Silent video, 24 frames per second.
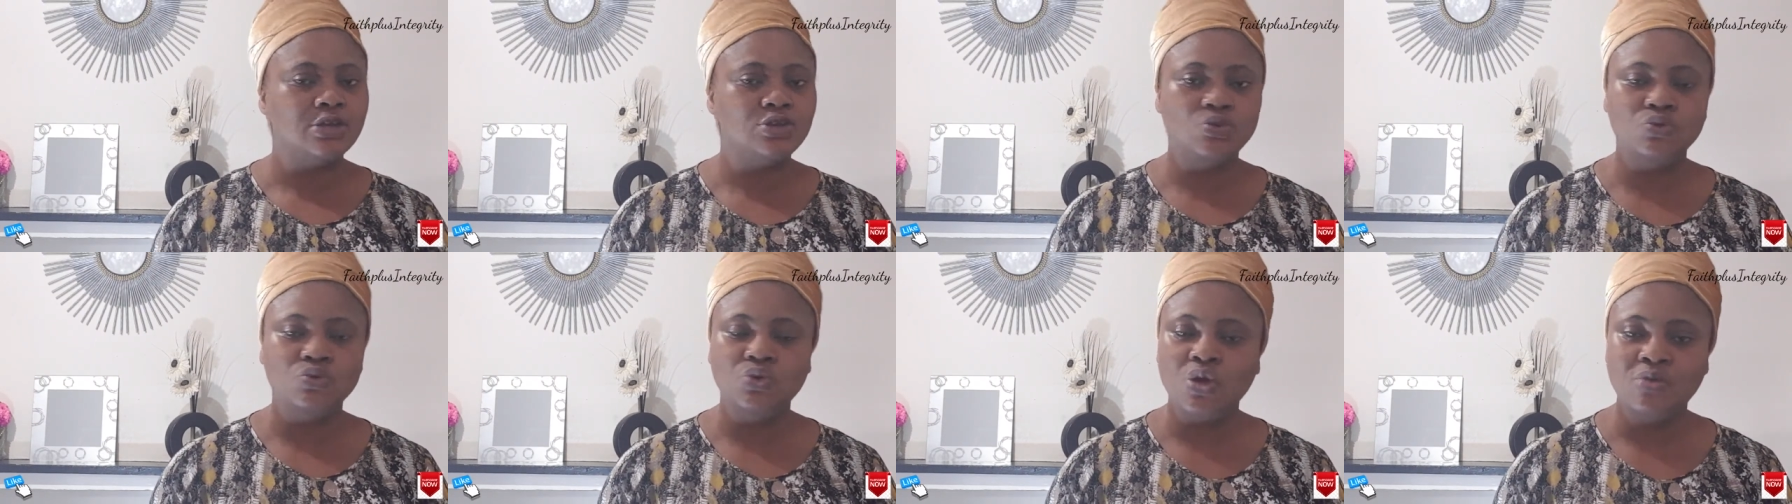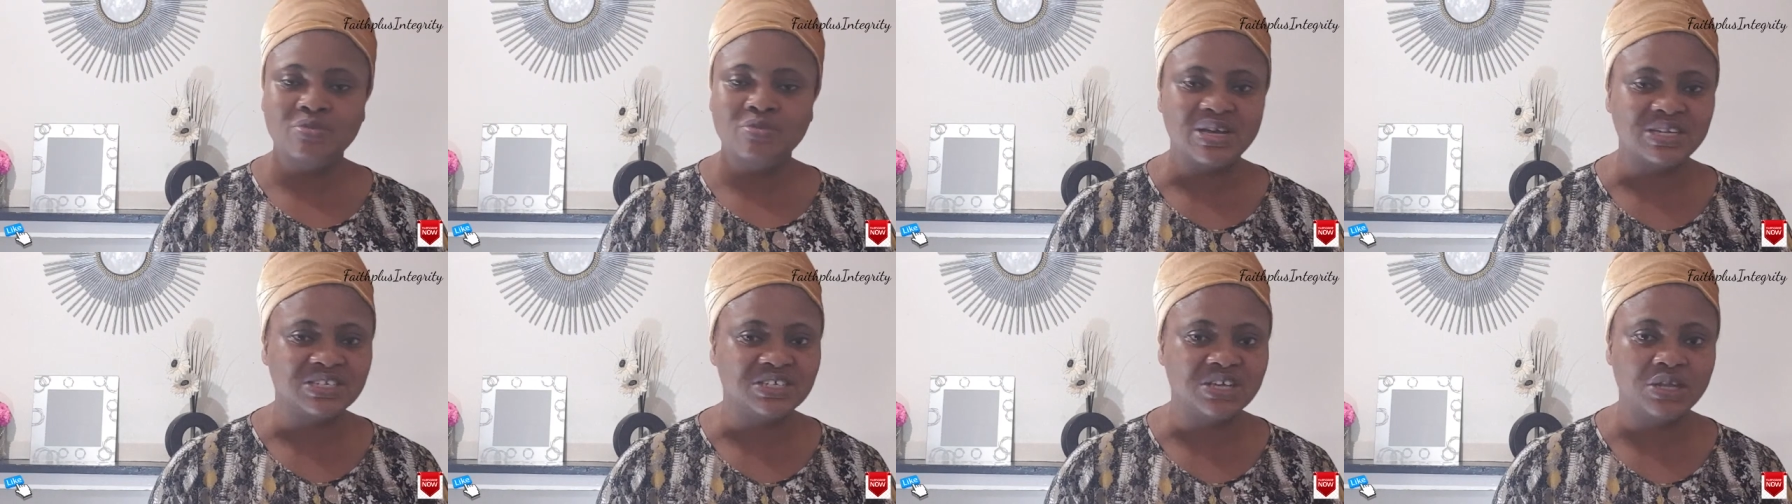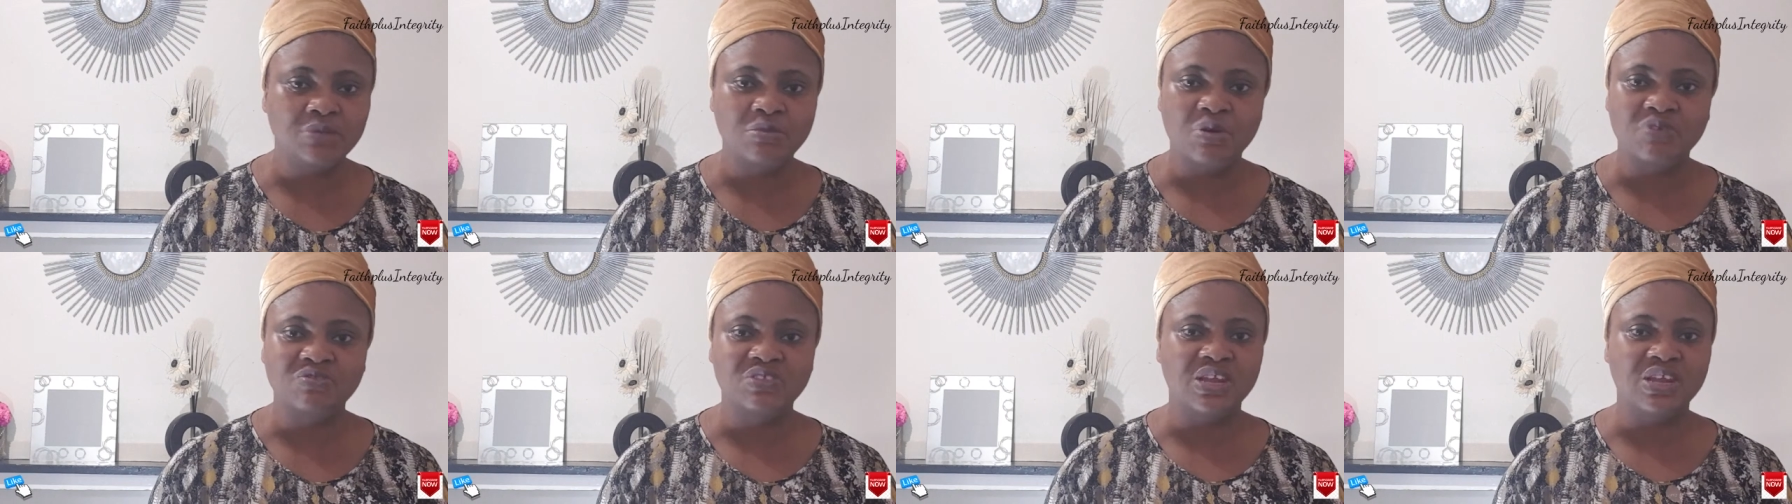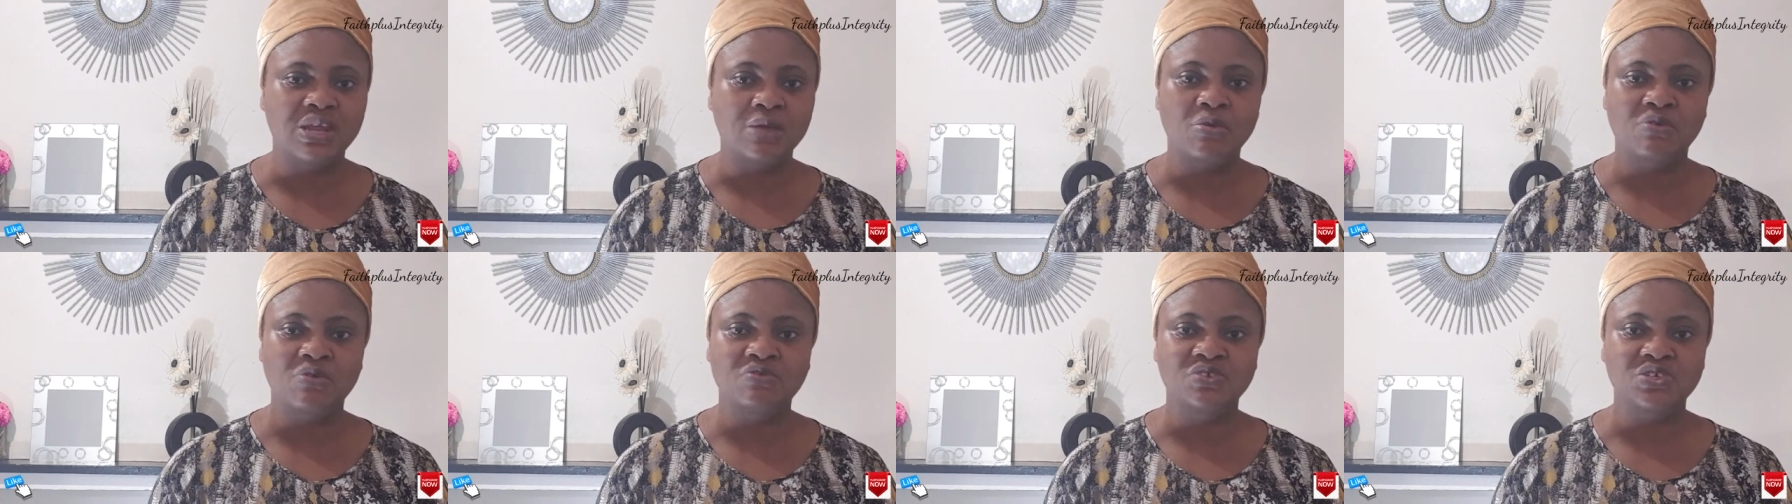You will not be ashamed of the
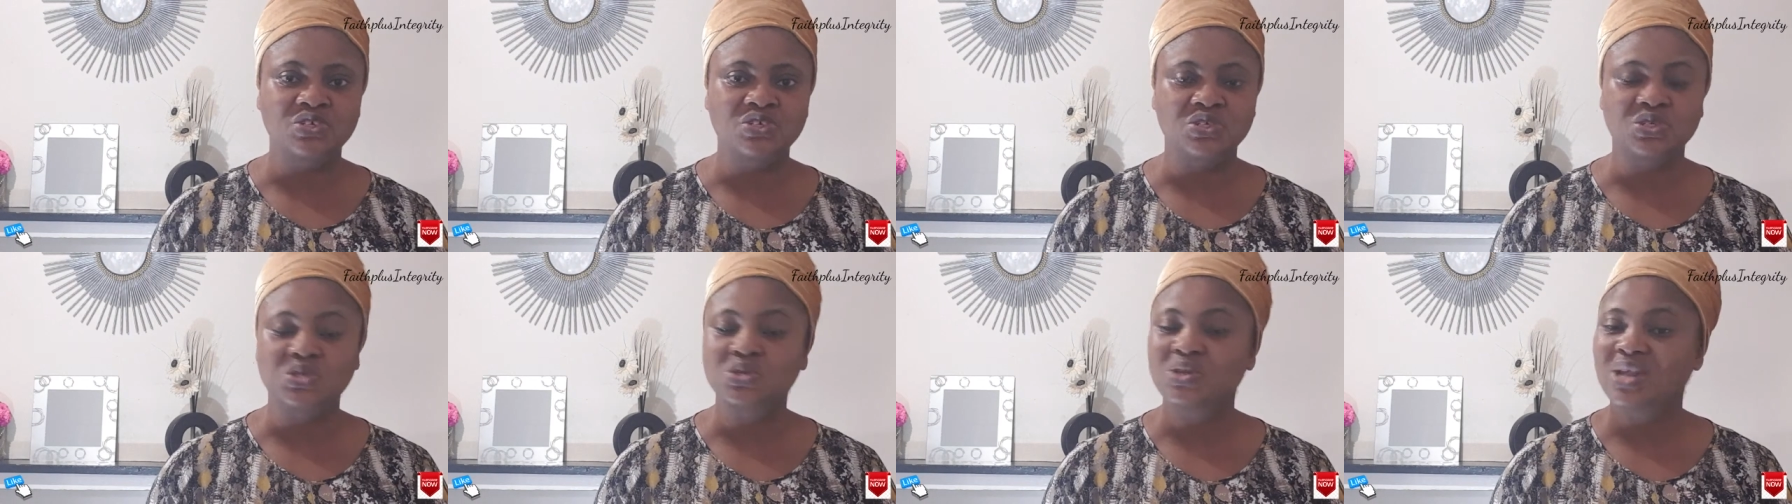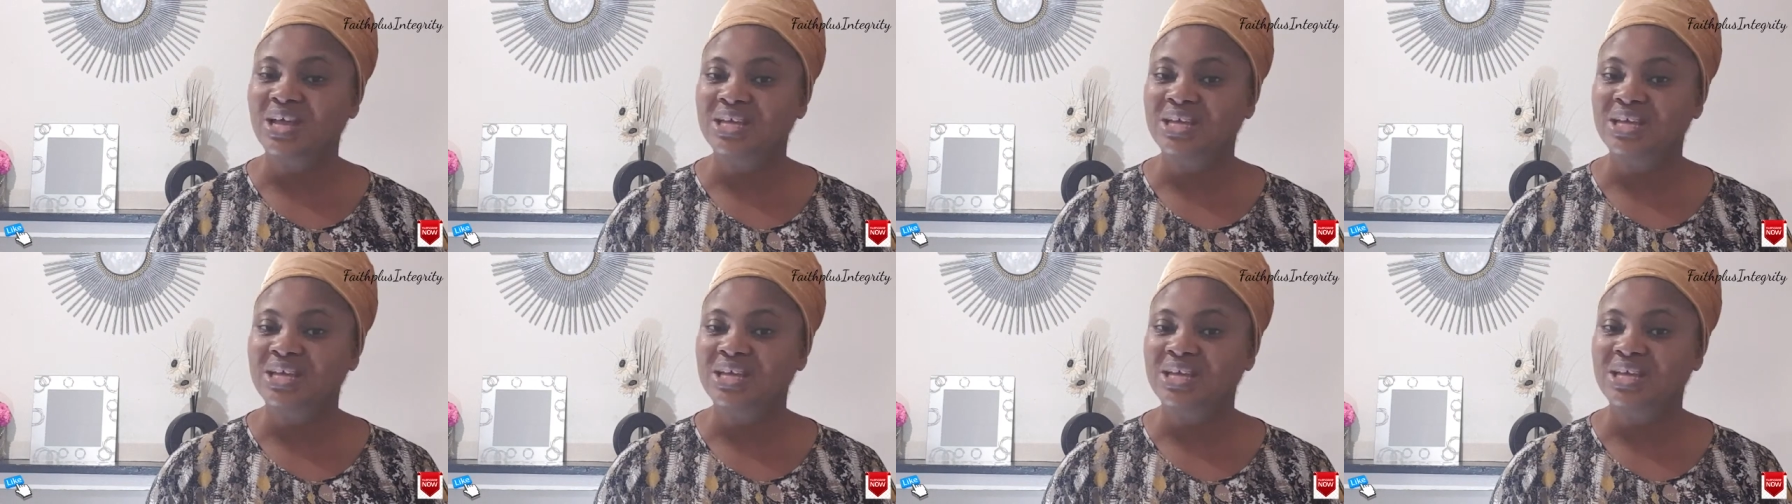name of Jesus,